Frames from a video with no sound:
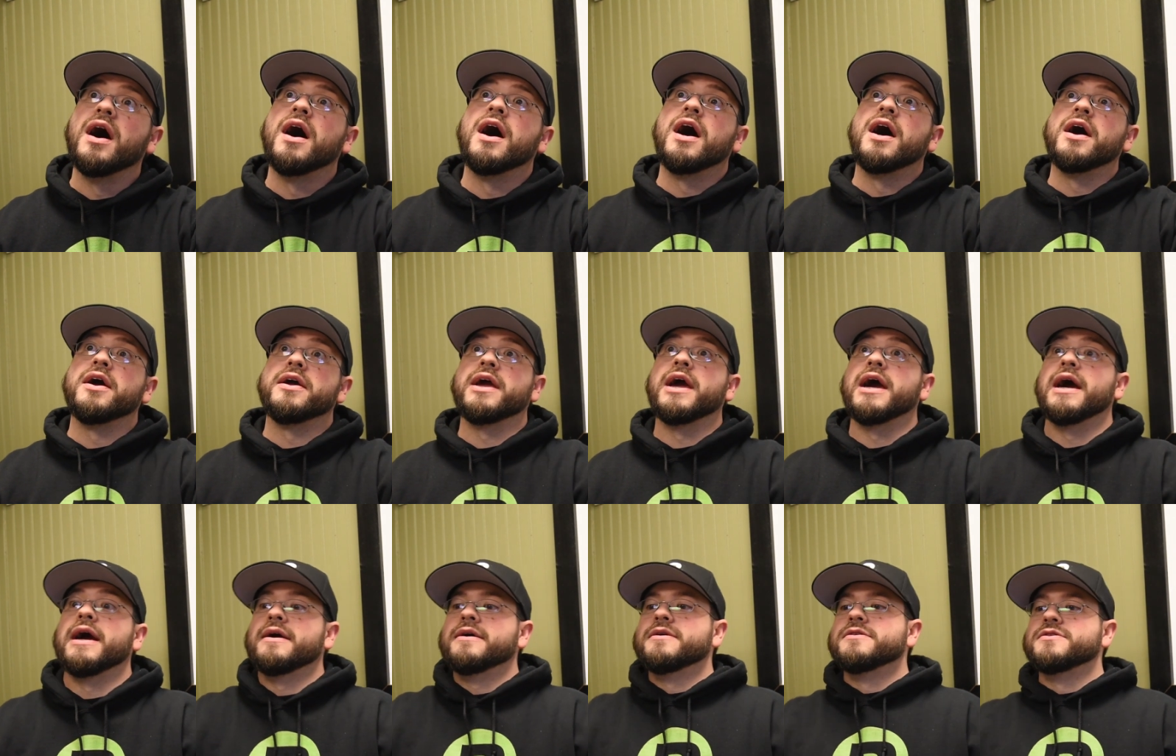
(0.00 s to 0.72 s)

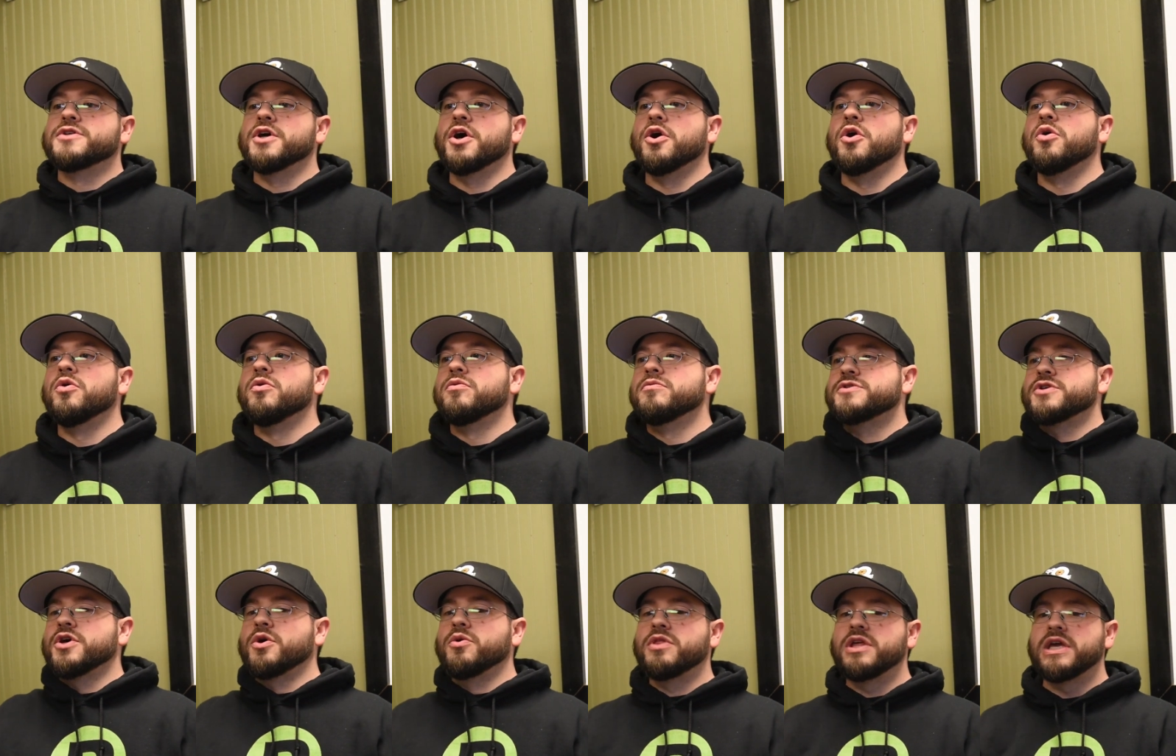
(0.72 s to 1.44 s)
Yeah. So
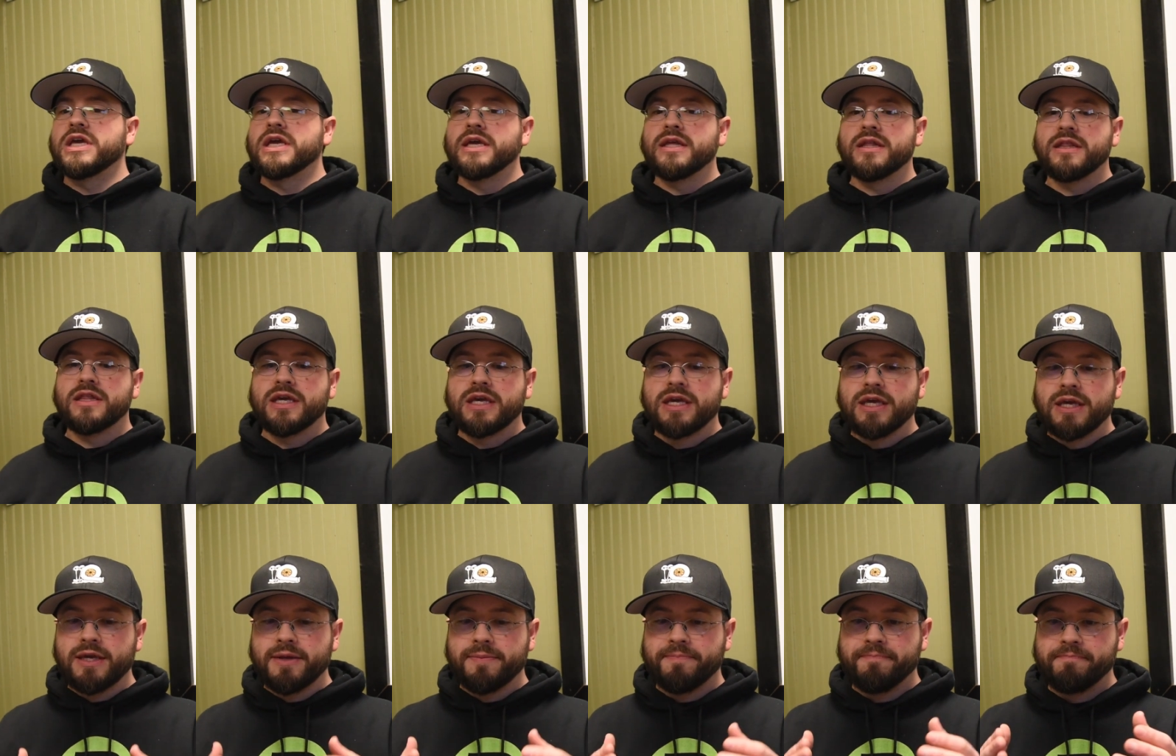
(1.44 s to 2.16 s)

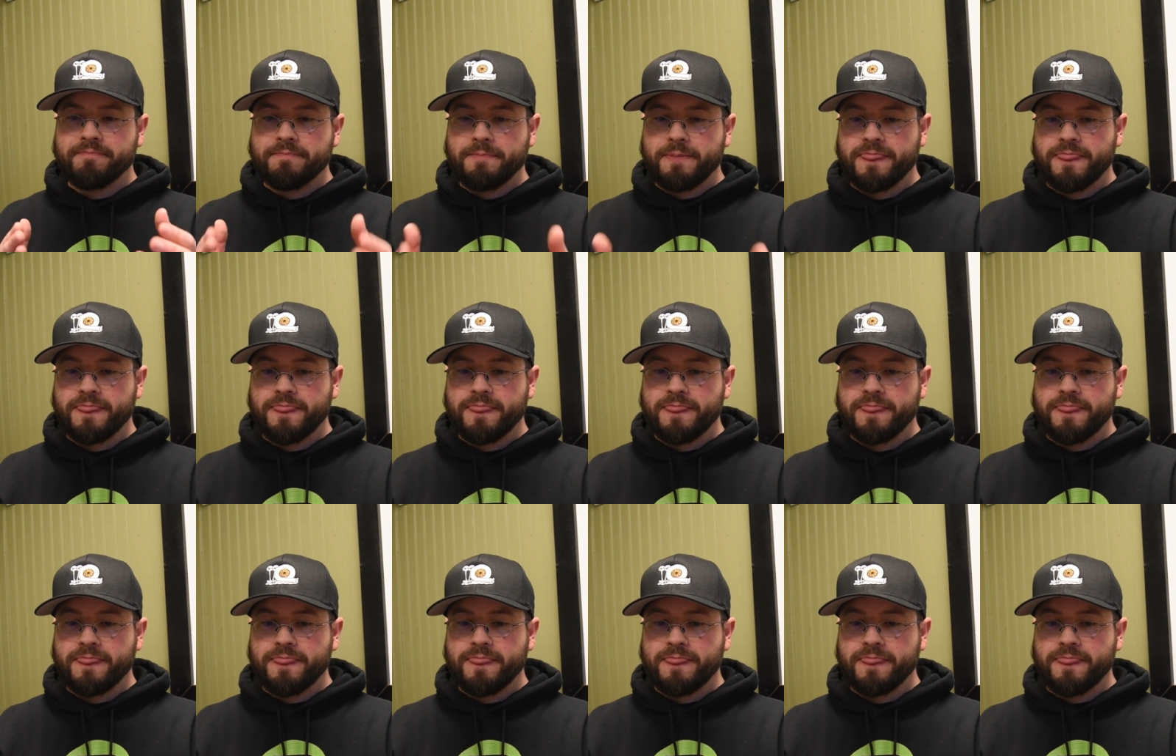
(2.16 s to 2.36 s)
the